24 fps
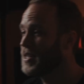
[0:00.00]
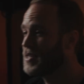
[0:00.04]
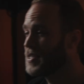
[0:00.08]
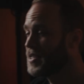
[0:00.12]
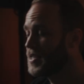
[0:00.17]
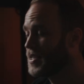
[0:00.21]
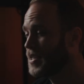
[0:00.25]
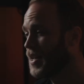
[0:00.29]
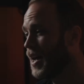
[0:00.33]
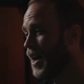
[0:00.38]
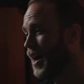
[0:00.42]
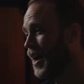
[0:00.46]

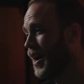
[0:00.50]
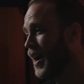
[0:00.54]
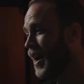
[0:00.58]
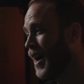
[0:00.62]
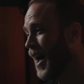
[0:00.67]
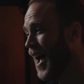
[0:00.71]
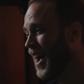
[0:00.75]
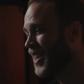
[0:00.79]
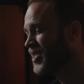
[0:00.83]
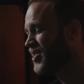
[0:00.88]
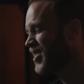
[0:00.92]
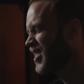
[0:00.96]
it's uh,
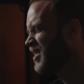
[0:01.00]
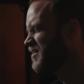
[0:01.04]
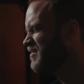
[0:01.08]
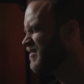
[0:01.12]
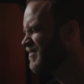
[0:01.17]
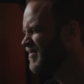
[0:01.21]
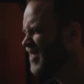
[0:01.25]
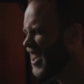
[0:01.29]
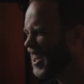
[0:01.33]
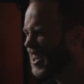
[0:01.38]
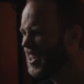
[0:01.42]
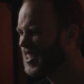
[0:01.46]
actually
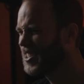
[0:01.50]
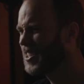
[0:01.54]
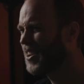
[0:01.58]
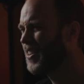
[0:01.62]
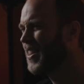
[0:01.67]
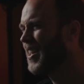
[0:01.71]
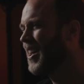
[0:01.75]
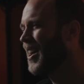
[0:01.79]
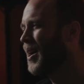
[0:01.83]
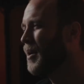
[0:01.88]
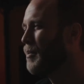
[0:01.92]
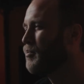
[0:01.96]
not
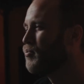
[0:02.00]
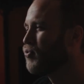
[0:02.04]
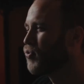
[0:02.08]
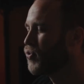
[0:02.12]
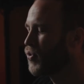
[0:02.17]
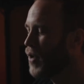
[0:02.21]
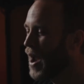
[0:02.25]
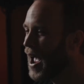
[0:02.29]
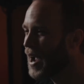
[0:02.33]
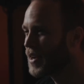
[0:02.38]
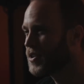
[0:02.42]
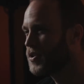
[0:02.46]
necessarily a
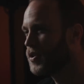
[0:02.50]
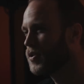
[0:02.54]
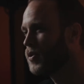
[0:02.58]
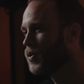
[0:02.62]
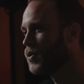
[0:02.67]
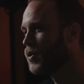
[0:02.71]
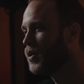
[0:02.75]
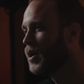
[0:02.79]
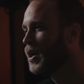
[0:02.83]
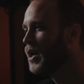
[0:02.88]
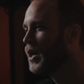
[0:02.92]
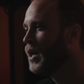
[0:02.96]

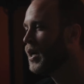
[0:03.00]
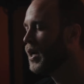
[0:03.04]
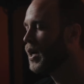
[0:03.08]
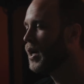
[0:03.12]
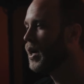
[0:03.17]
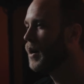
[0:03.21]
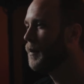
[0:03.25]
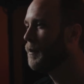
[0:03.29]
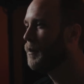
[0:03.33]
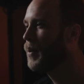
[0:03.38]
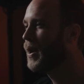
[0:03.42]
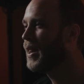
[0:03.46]
practical,
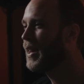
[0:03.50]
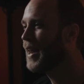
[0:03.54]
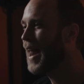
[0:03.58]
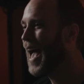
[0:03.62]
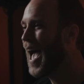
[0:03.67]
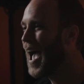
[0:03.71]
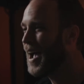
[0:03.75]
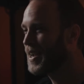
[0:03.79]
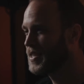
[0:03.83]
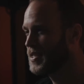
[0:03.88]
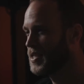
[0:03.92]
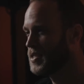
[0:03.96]
um, but it
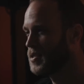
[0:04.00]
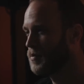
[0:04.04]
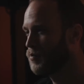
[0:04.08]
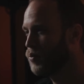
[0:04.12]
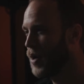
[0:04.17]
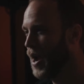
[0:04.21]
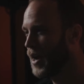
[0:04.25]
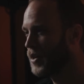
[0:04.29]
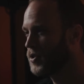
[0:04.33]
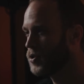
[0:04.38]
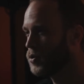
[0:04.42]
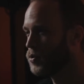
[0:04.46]
acts as a
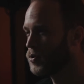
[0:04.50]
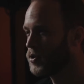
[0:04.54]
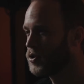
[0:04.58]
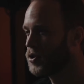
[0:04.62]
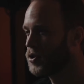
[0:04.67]
practical.